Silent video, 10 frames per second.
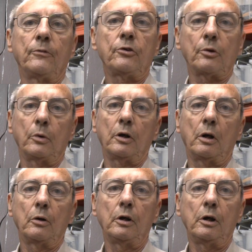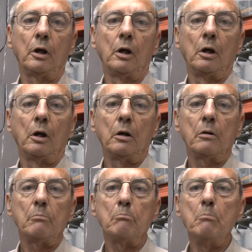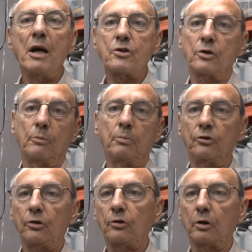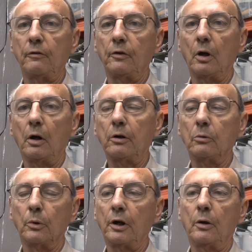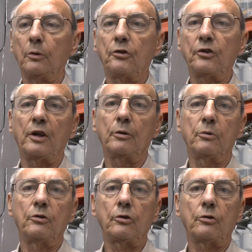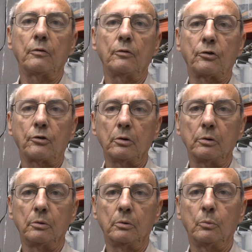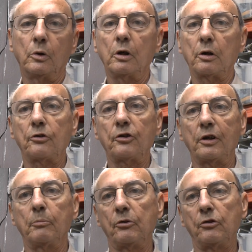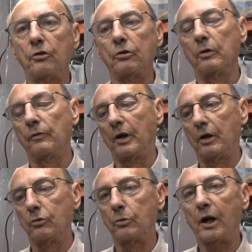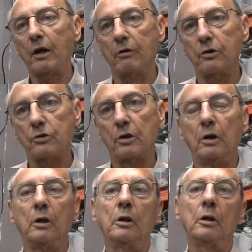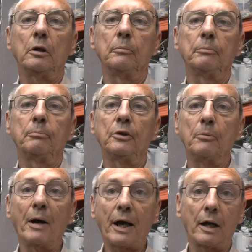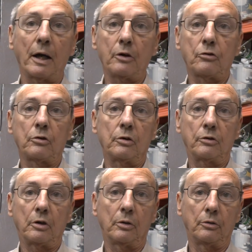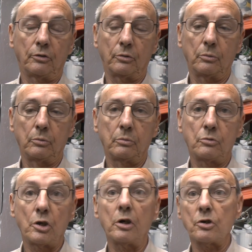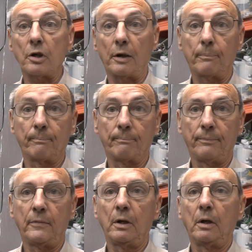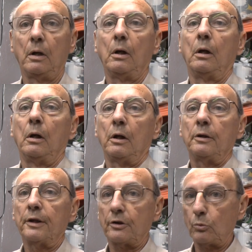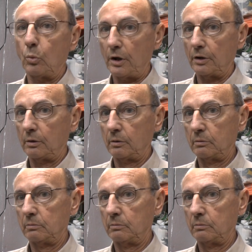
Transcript: So we can only measure the position, if you like, or we can only set the position of the screw. We can't set the position of the actual carriage, and the backlash is going to change that. That's one